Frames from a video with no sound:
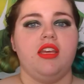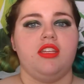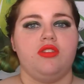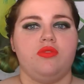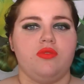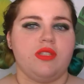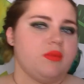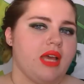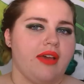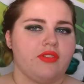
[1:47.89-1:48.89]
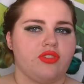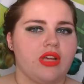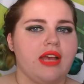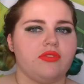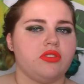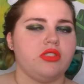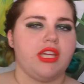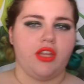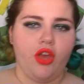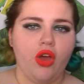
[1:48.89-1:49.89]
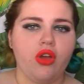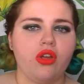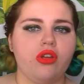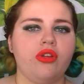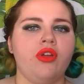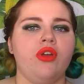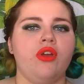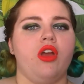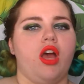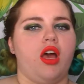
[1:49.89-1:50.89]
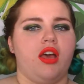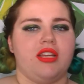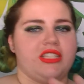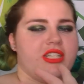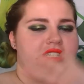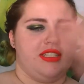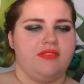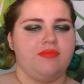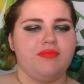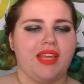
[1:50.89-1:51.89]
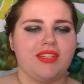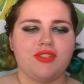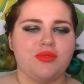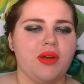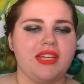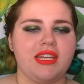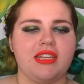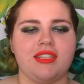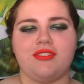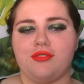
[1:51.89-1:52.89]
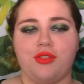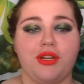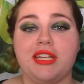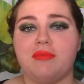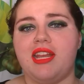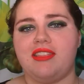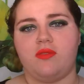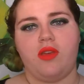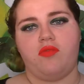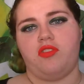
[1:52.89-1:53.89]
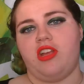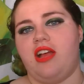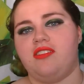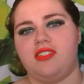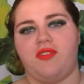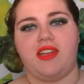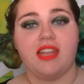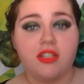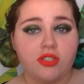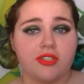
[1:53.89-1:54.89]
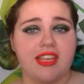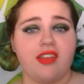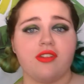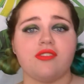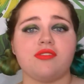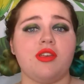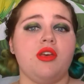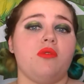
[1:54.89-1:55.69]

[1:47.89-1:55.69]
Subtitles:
You seem to have to travel in a car to like 20 or 30 minutes away from your house to find nature centers,